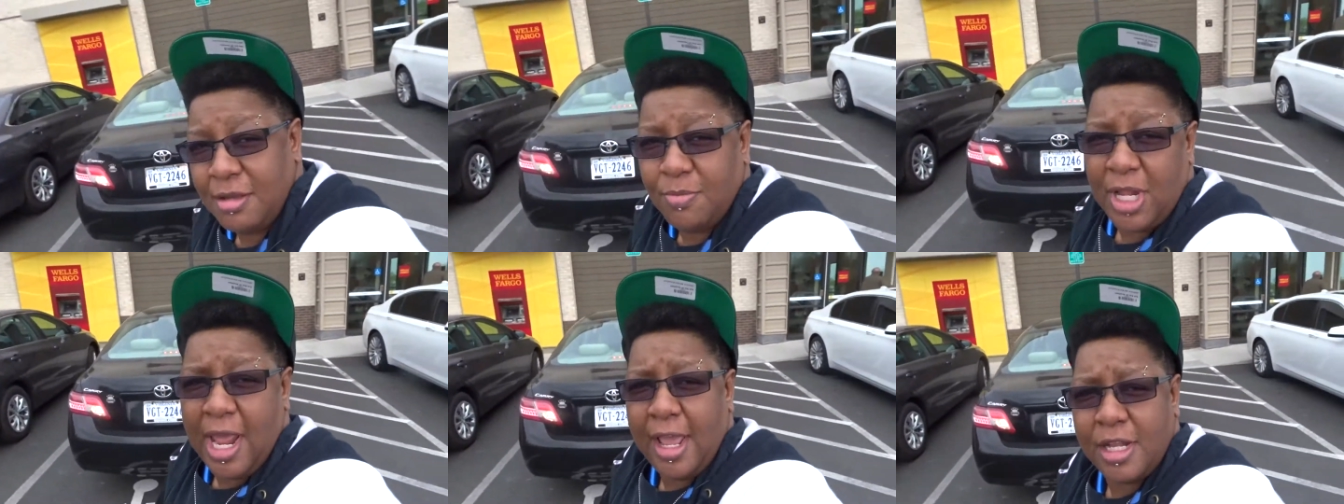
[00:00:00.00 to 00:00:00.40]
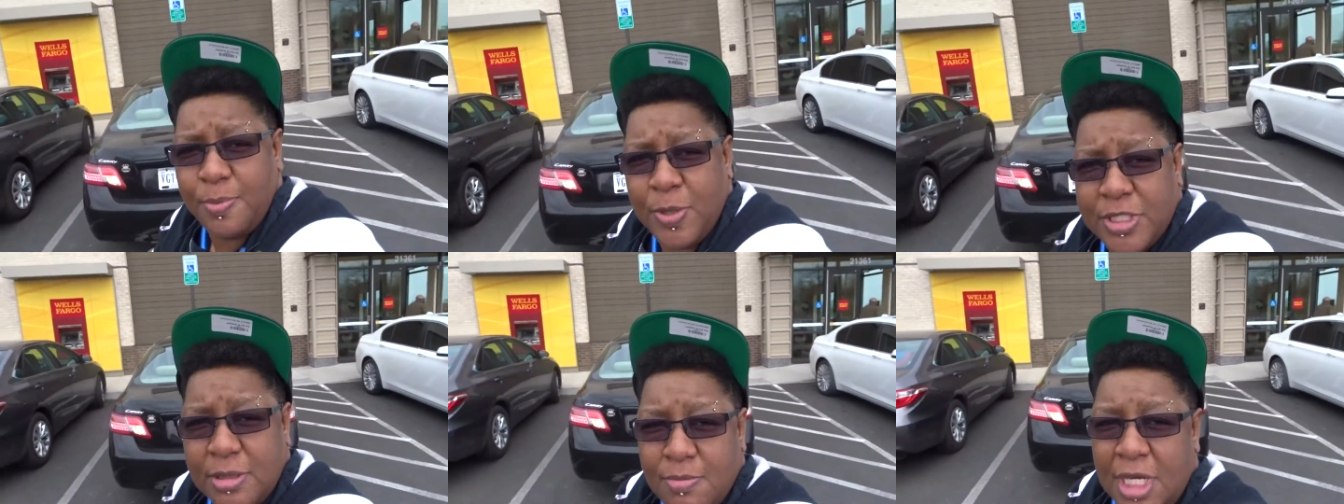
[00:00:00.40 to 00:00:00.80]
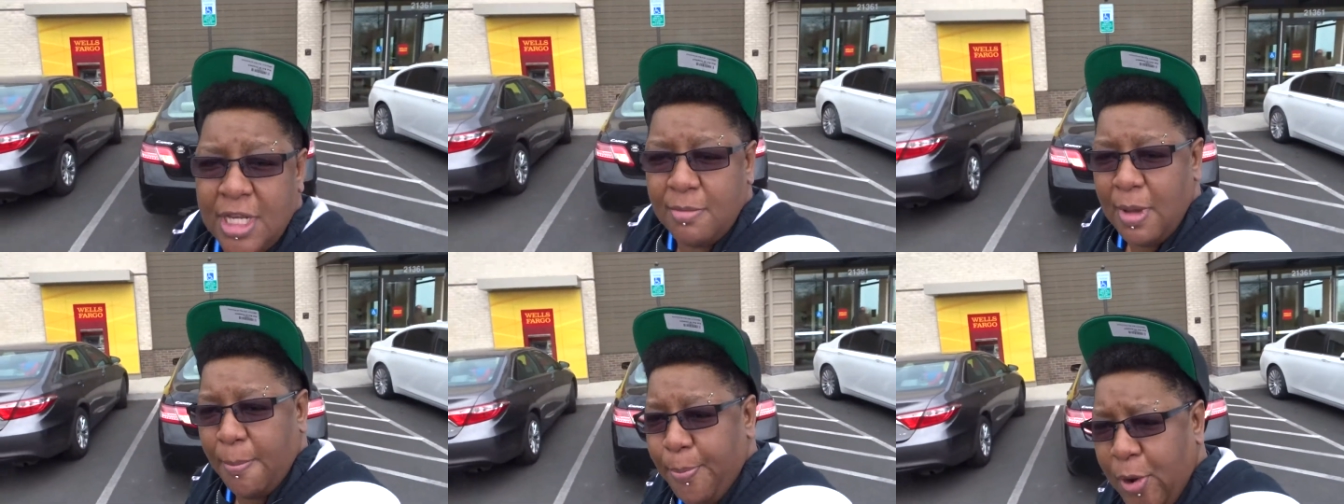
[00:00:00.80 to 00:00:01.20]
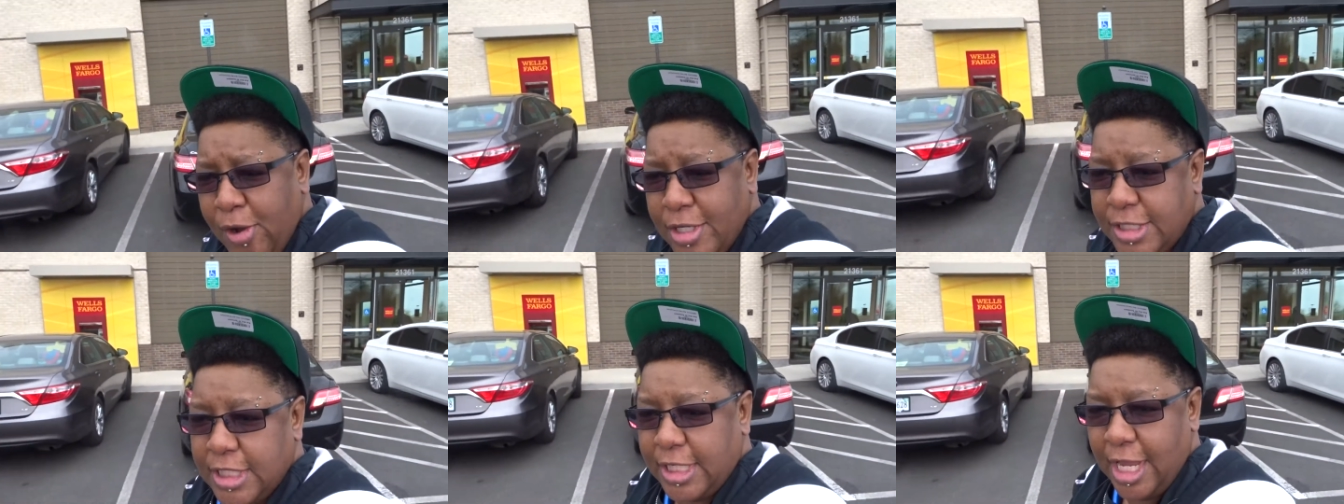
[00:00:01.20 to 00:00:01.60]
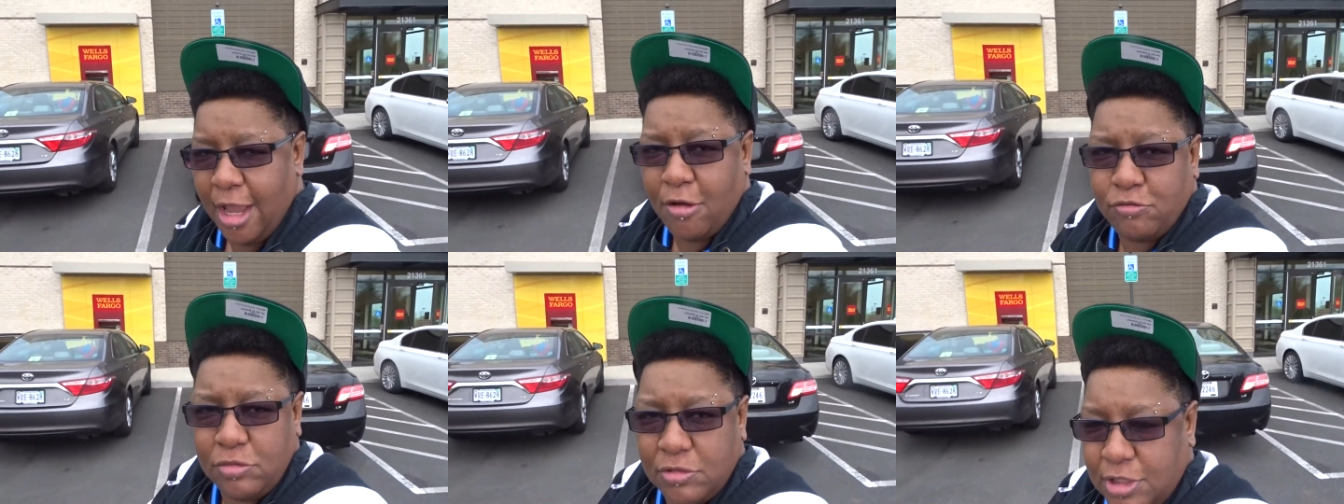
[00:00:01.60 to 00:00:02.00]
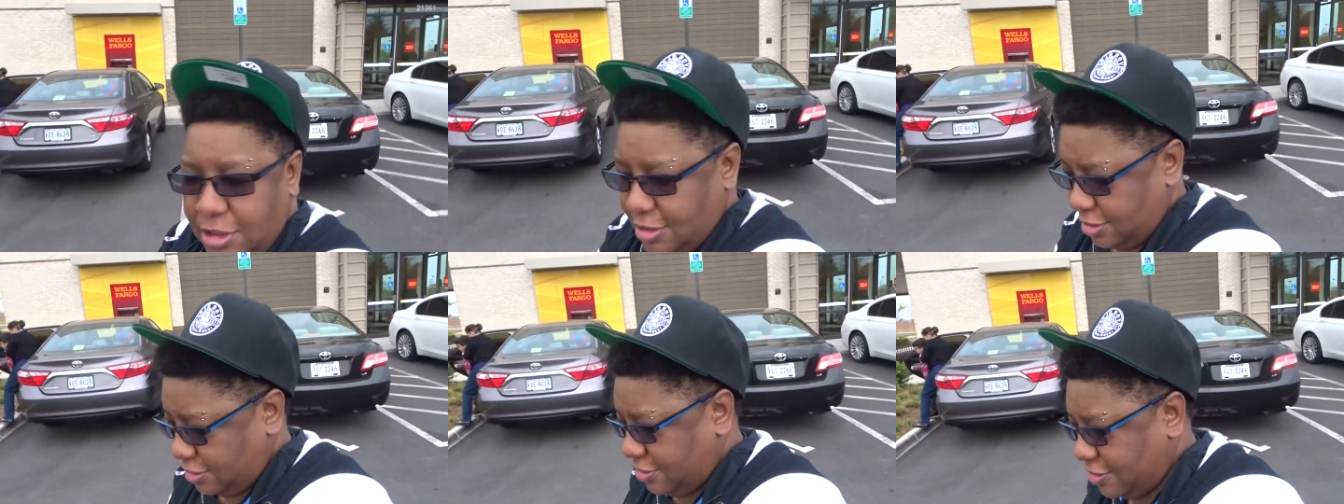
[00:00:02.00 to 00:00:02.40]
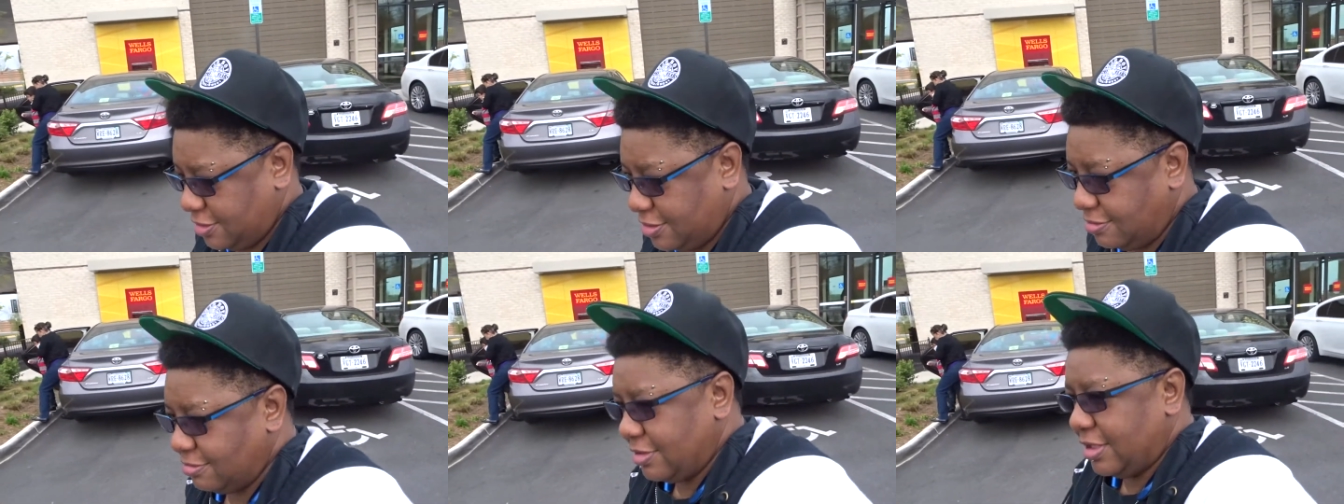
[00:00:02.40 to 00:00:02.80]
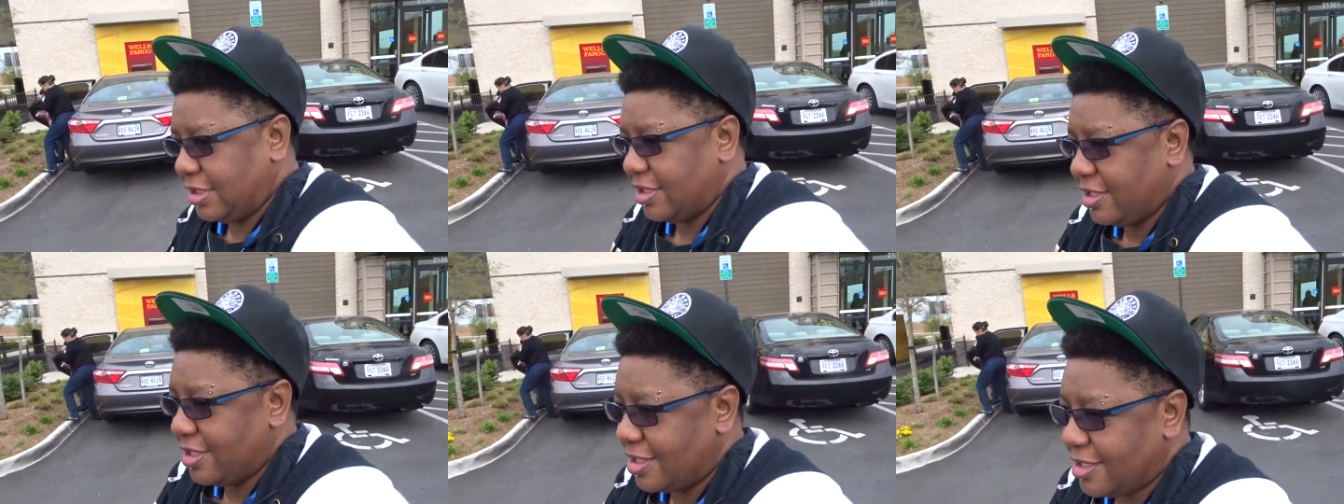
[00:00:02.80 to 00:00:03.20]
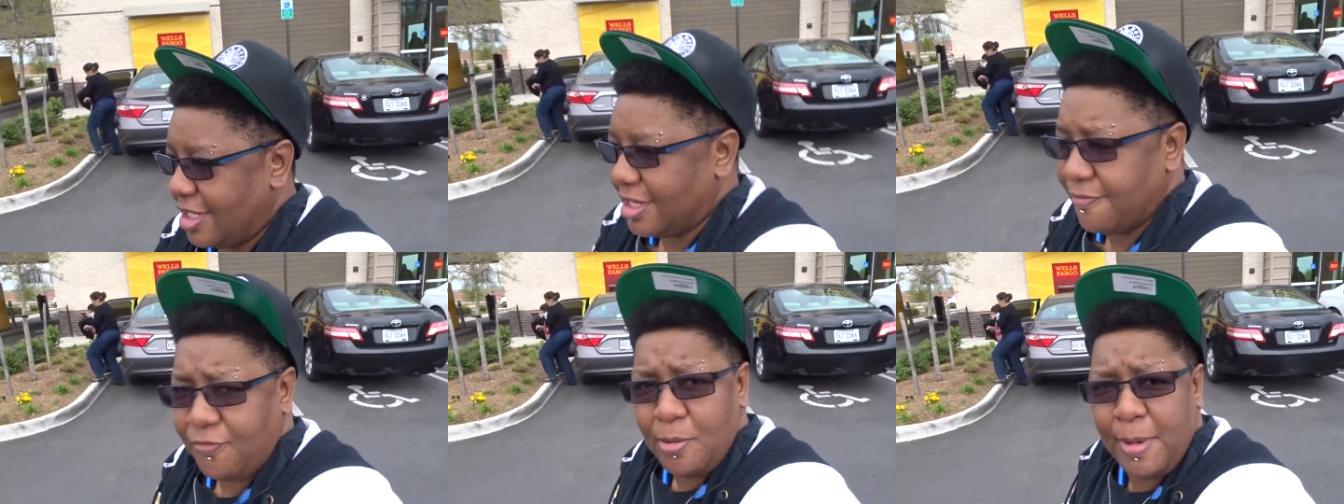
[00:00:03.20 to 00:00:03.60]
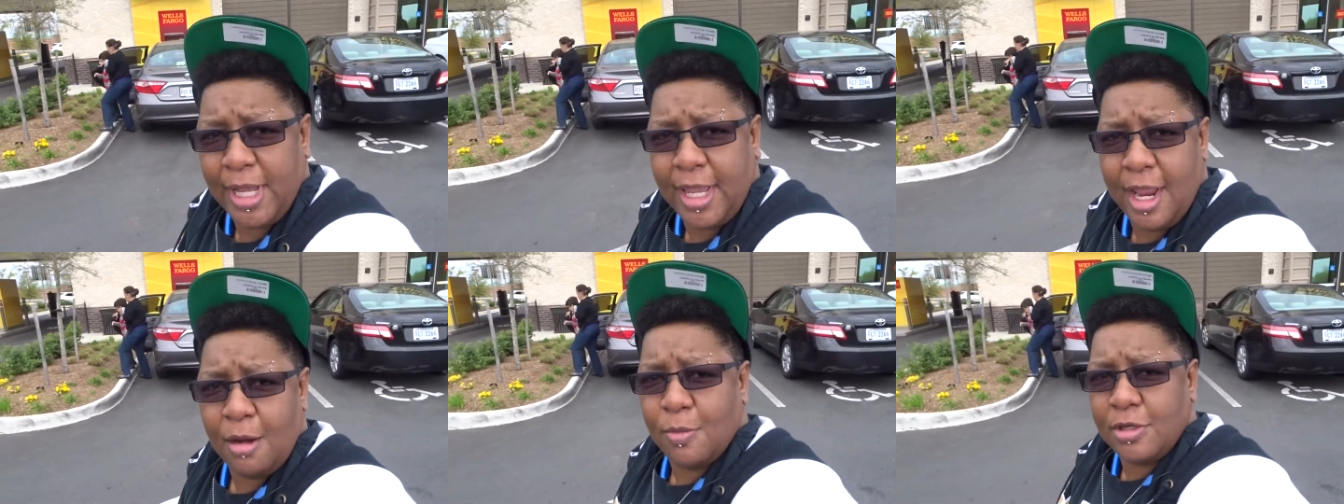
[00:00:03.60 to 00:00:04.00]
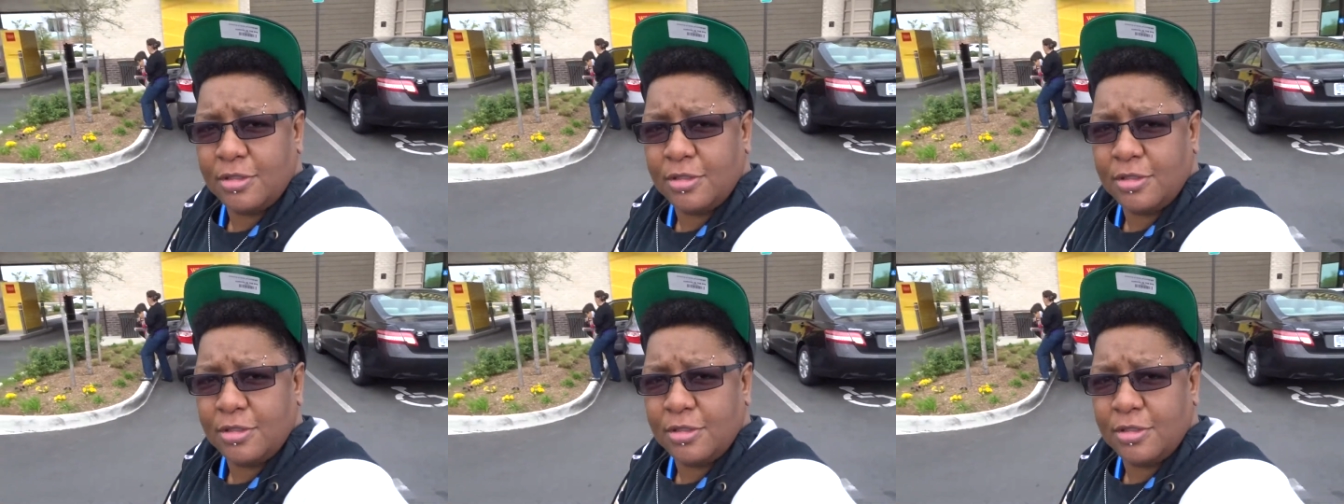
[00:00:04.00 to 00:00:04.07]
But I had to put some money in my parents' account for my camera.